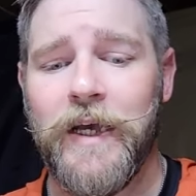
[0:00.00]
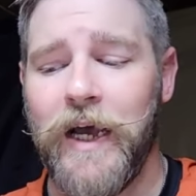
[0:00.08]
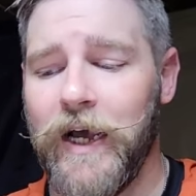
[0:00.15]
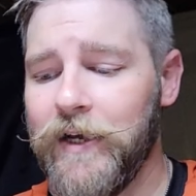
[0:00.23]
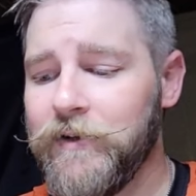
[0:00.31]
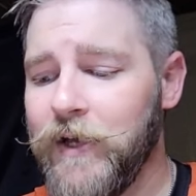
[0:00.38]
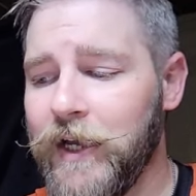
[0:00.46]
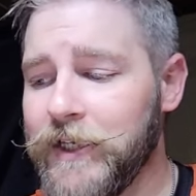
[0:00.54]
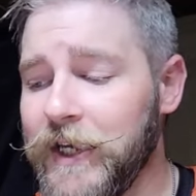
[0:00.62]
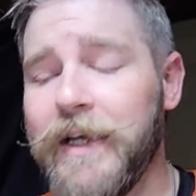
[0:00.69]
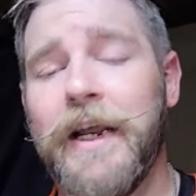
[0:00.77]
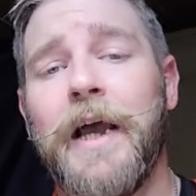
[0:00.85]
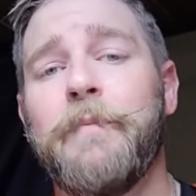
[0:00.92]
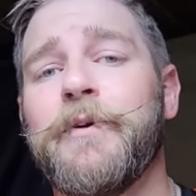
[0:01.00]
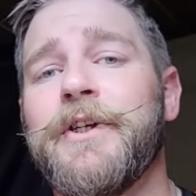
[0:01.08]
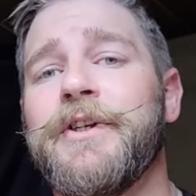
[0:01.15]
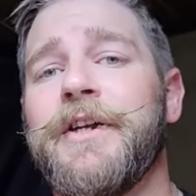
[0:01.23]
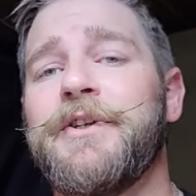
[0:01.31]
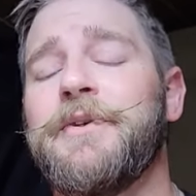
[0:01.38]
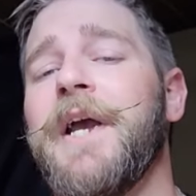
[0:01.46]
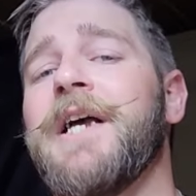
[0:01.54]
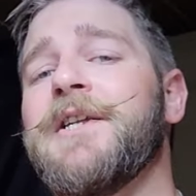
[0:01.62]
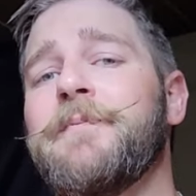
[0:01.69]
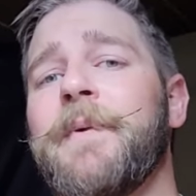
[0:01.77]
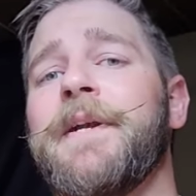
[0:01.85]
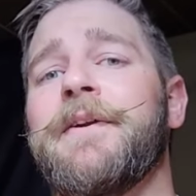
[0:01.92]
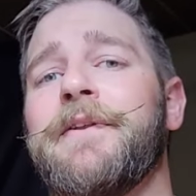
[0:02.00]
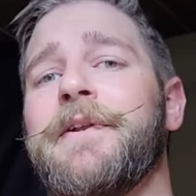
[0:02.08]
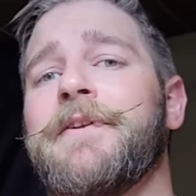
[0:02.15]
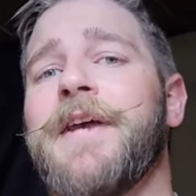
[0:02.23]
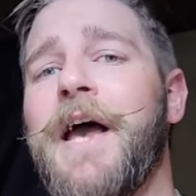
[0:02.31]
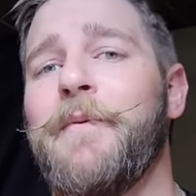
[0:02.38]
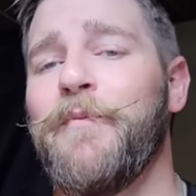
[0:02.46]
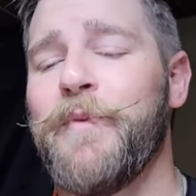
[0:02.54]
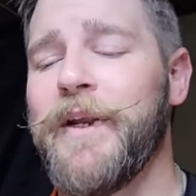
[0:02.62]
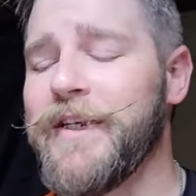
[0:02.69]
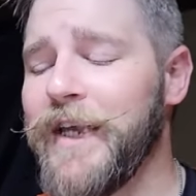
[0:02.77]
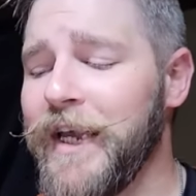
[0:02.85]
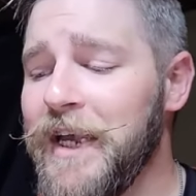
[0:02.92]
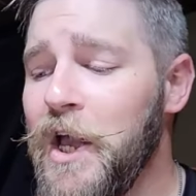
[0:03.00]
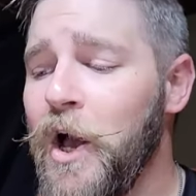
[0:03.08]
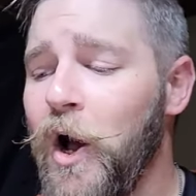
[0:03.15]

Uh, again, I appreciate you guys spending a little time with me today.